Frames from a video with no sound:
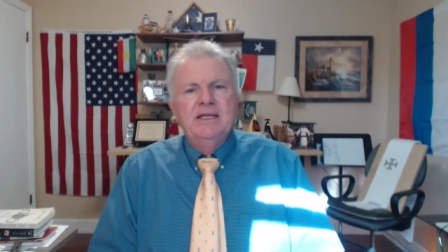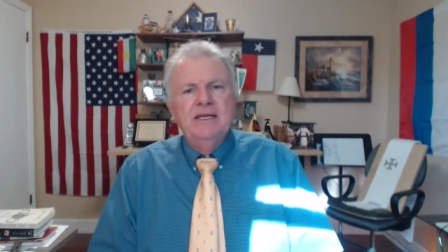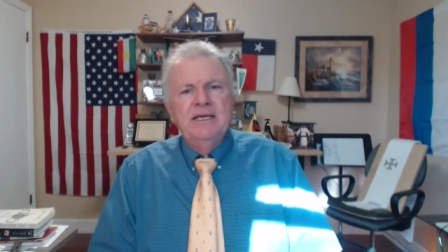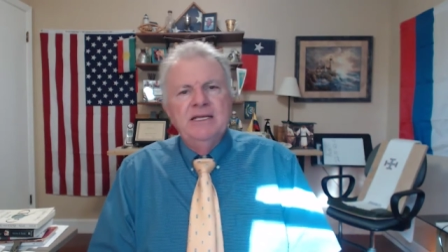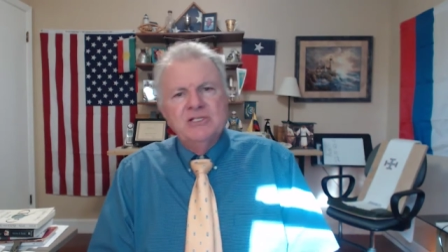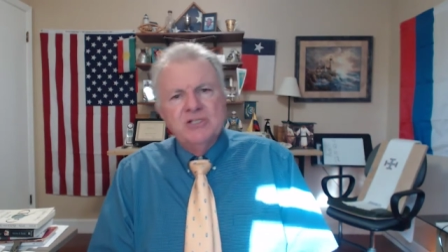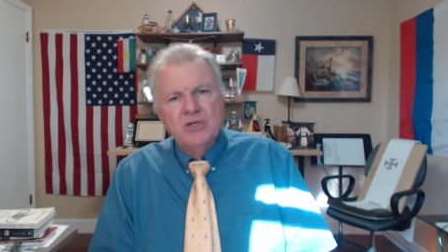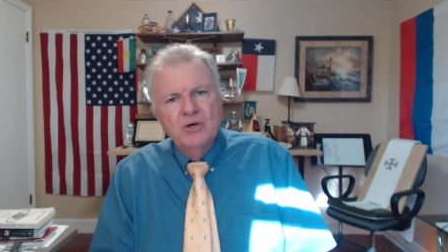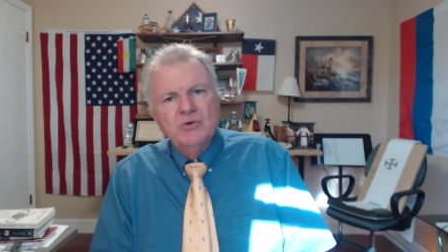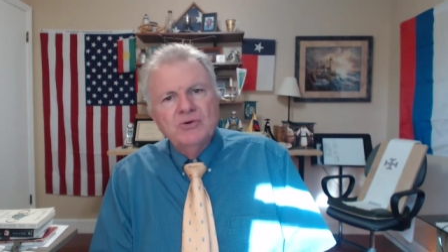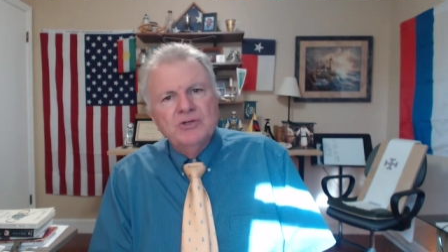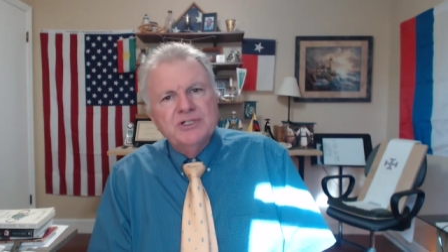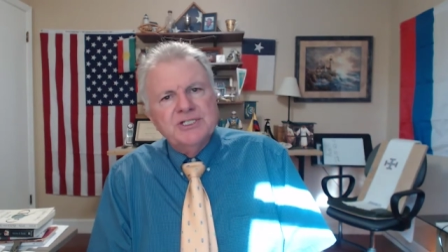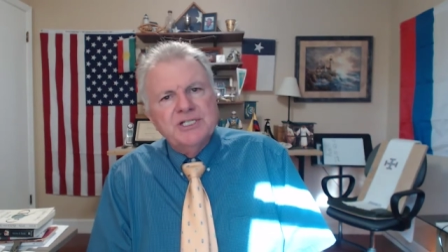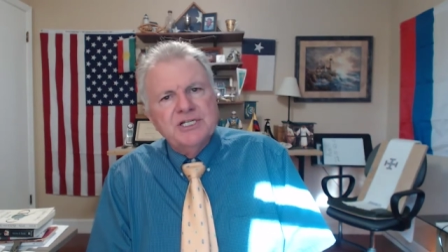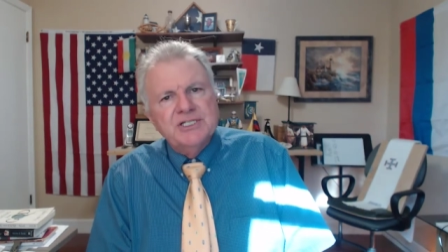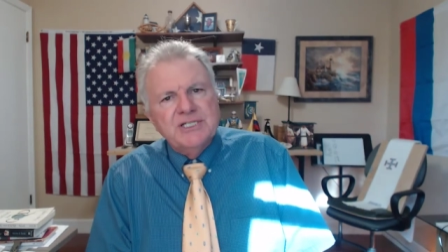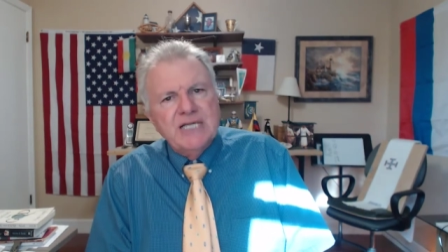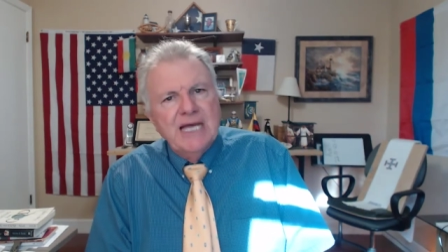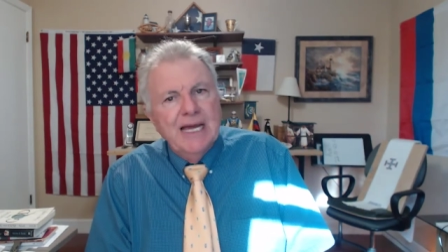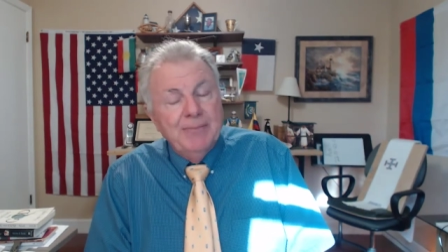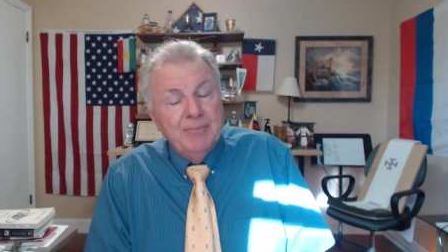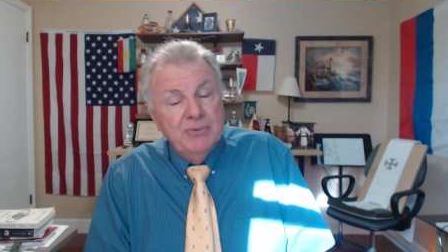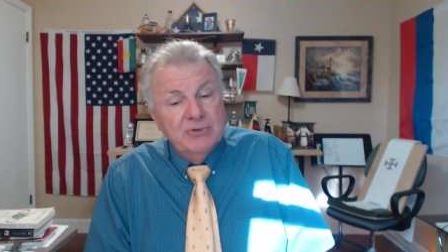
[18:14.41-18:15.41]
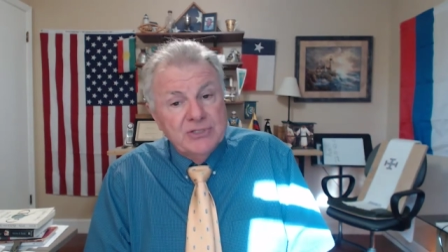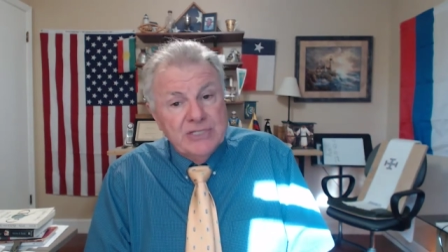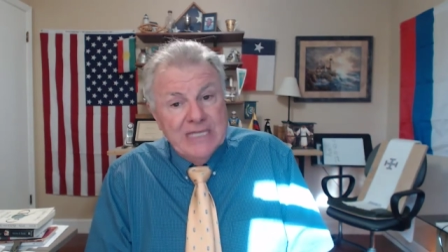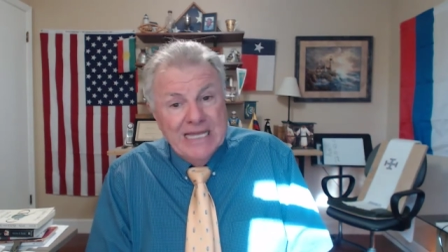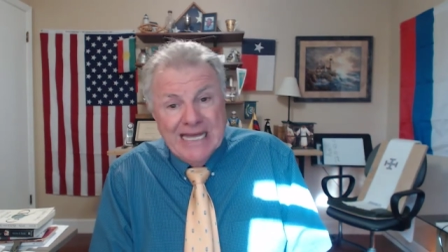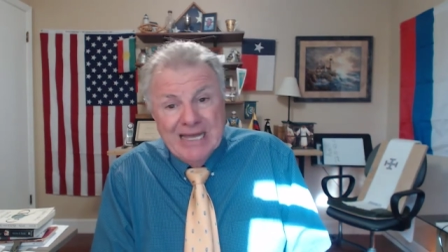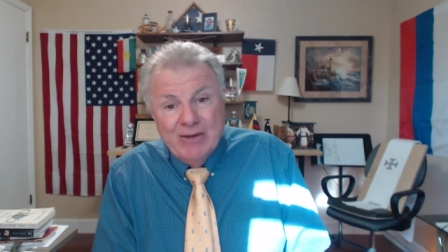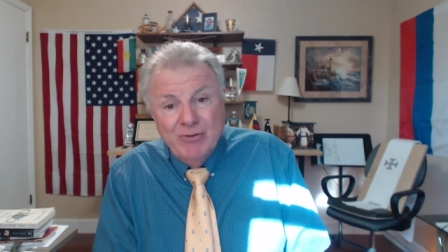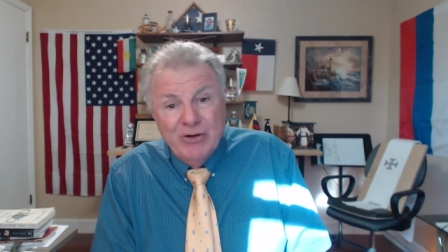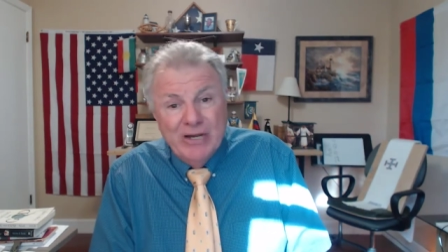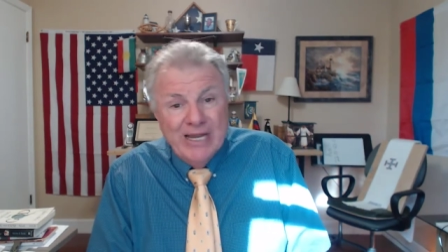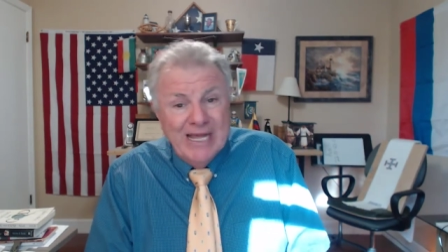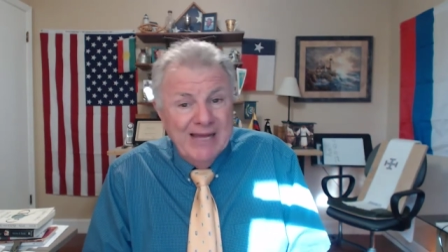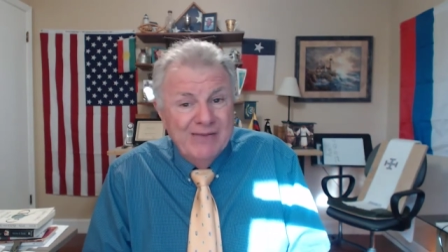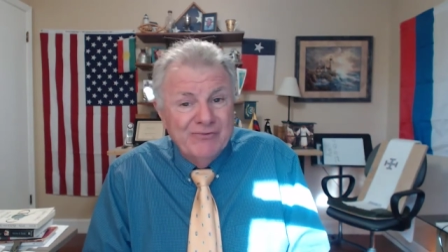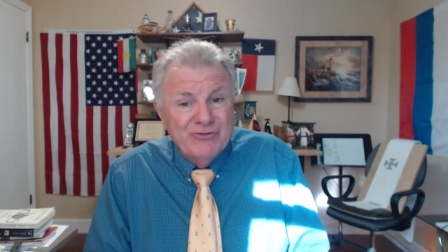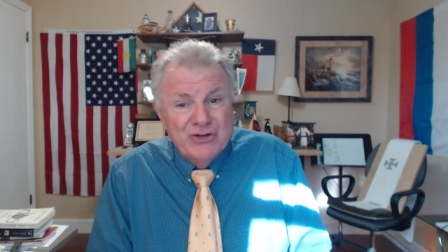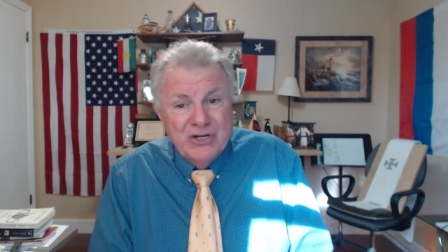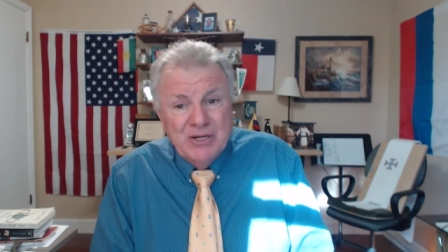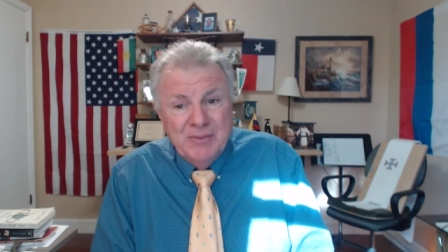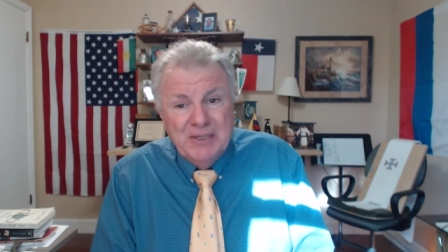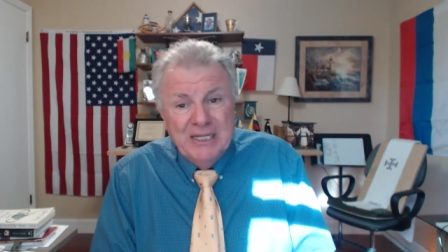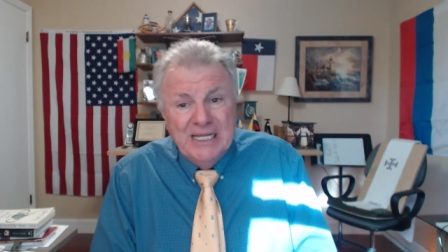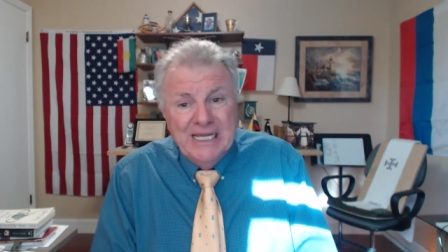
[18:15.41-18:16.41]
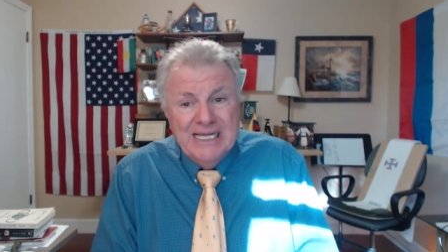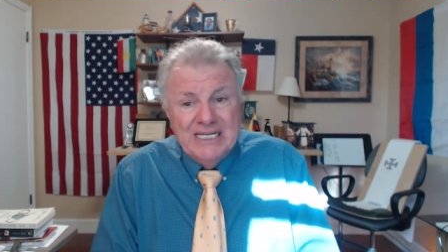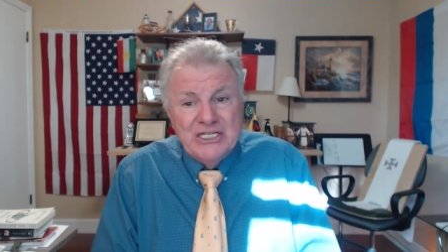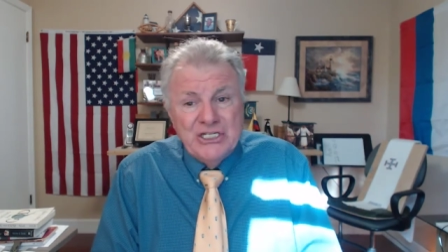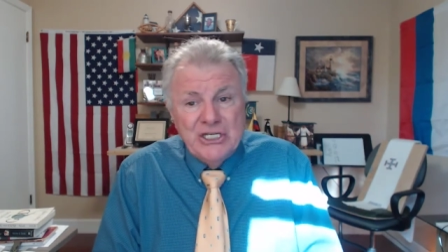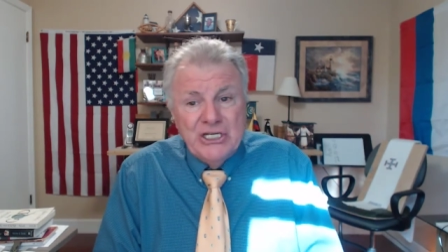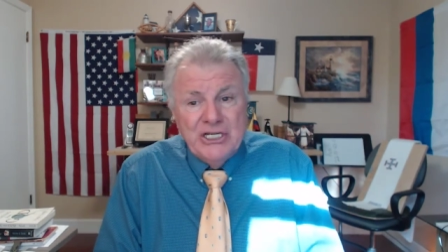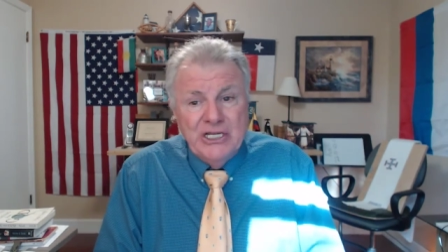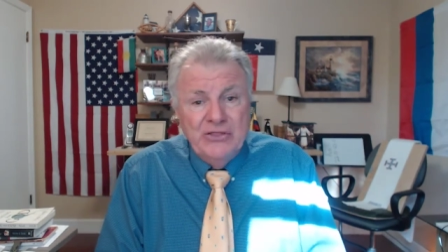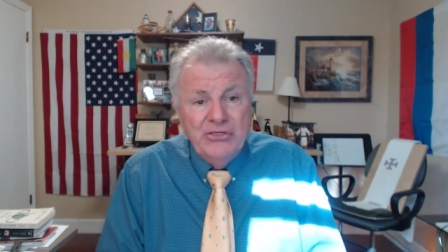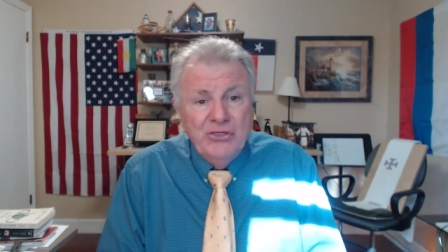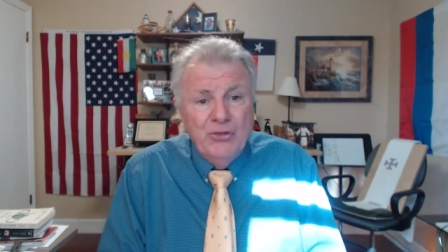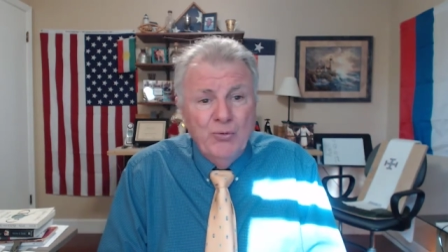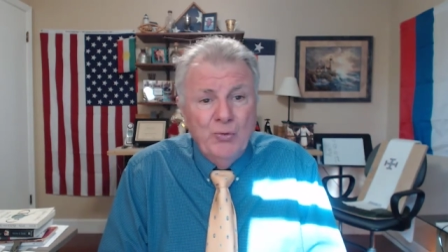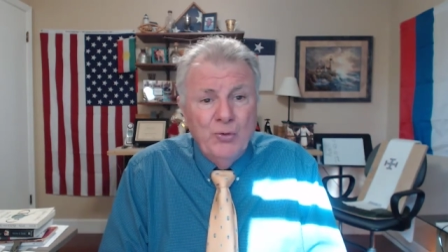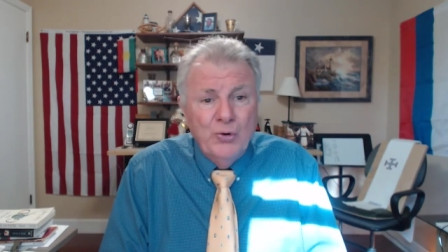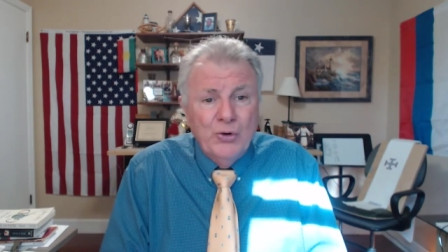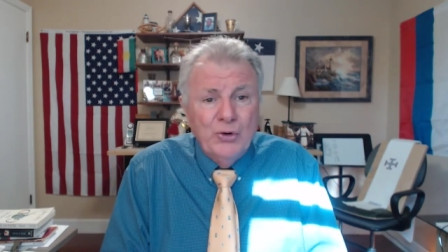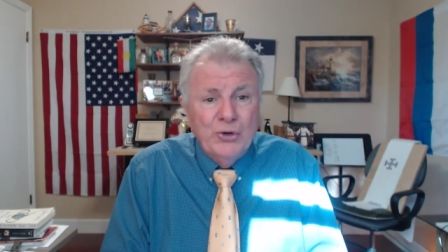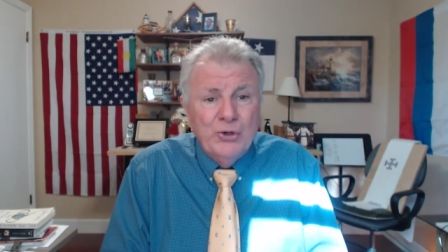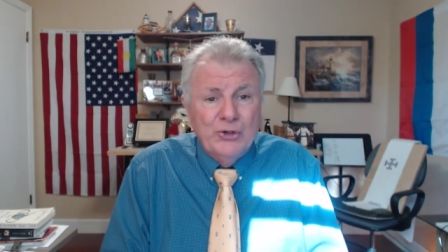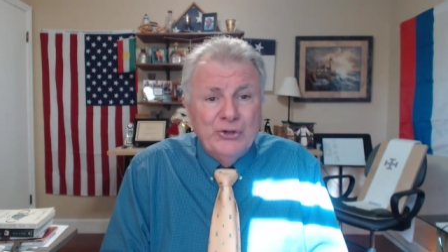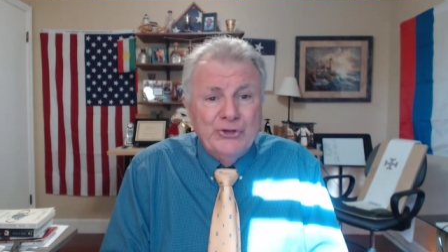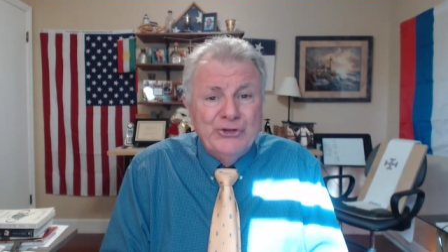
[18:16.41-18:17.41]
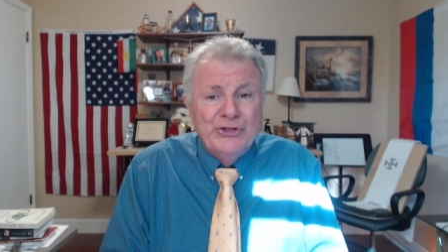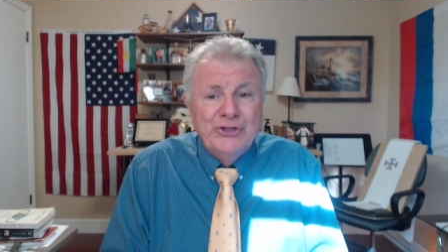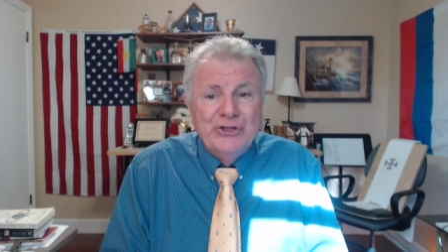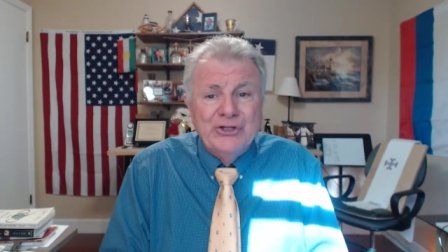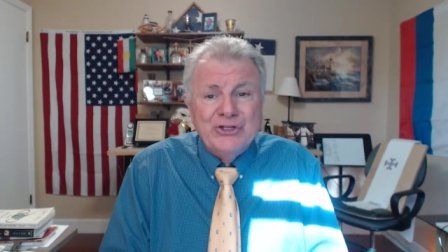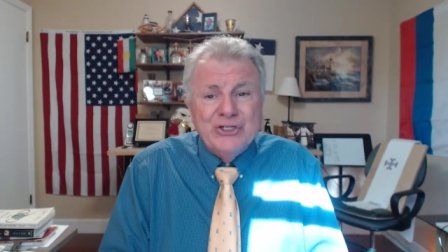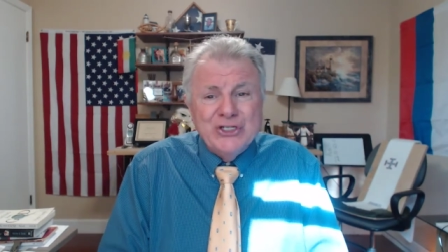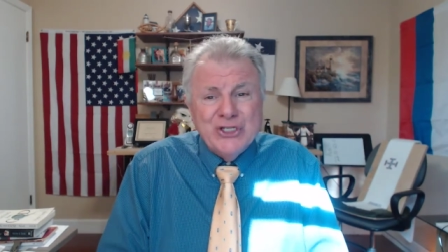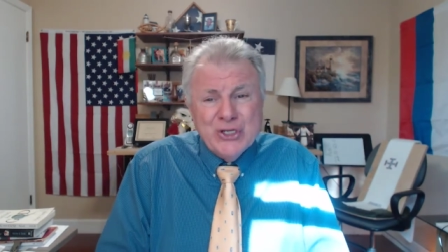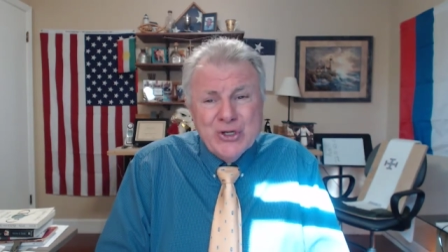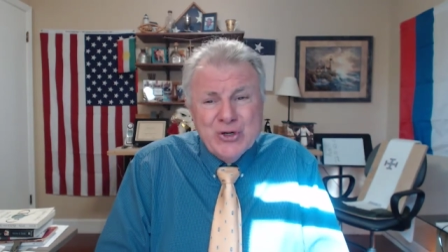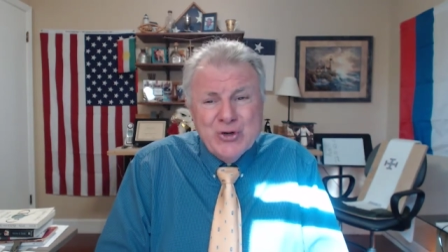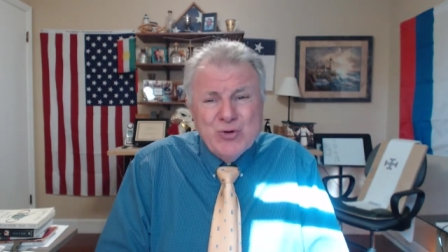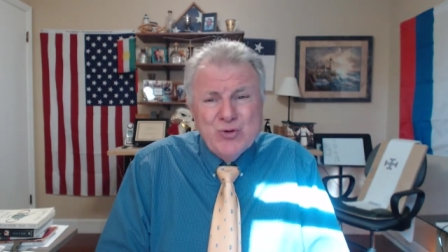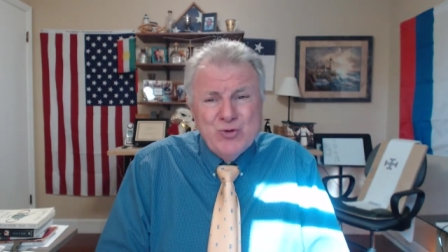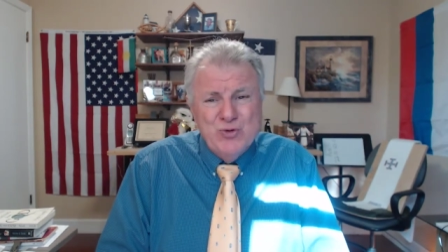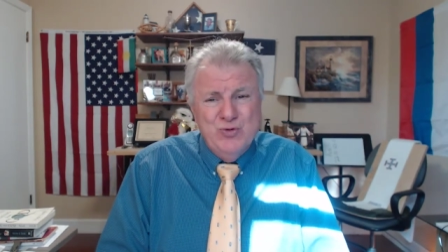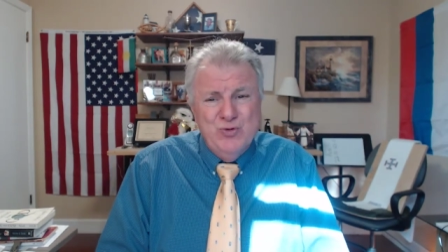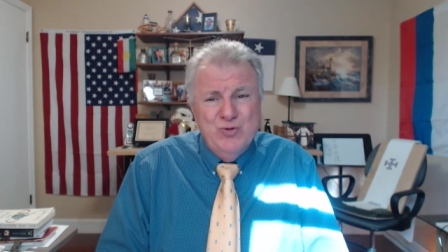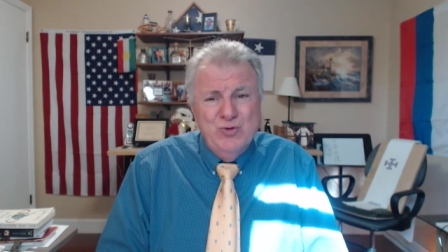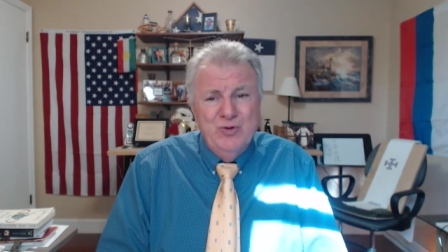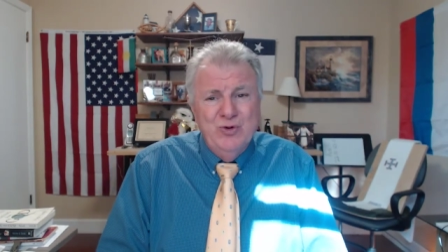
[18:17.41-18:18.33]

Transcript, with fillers: he told his disciples they would have tribulation in the world too.